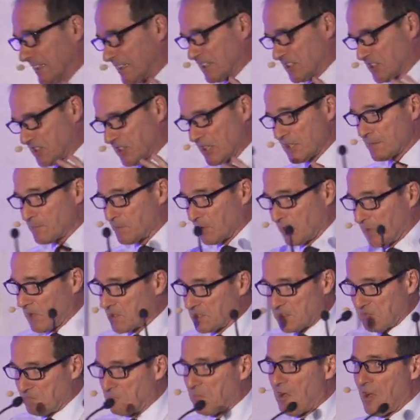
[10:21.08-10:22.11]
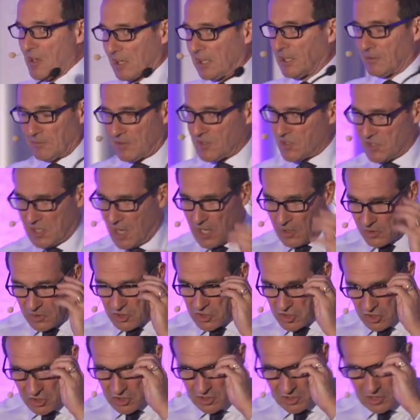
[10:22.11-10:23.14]
this is just because of market
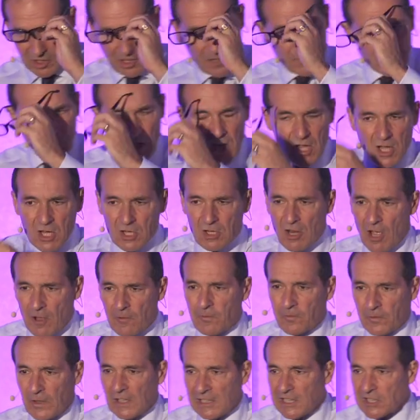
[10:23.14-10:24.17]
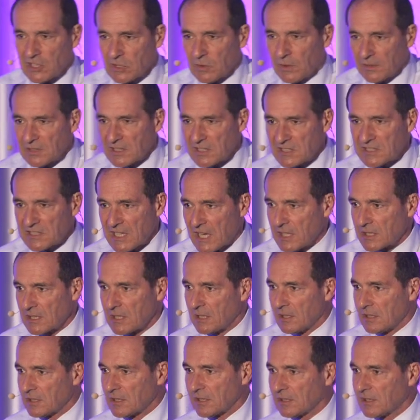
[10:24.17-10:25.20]
research and a failure to
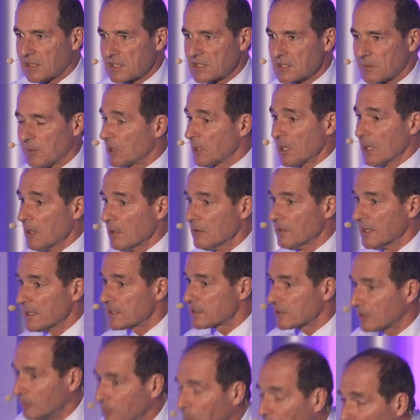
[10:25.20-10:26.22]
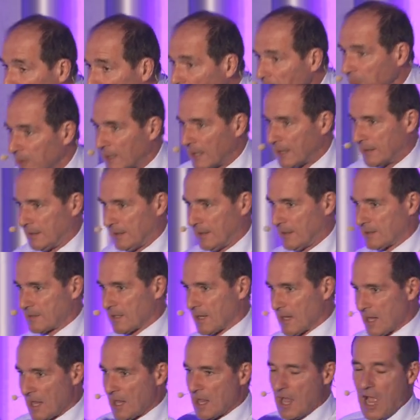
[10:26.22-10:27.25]
understand the customer. No, it's complete
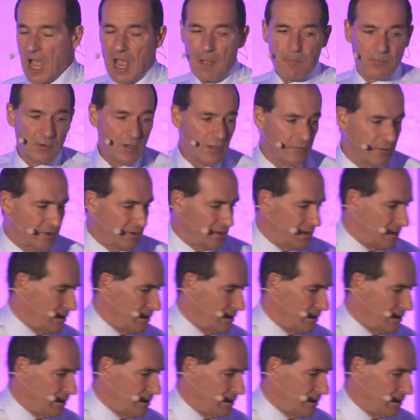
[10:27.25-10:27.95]
blindness. I prove it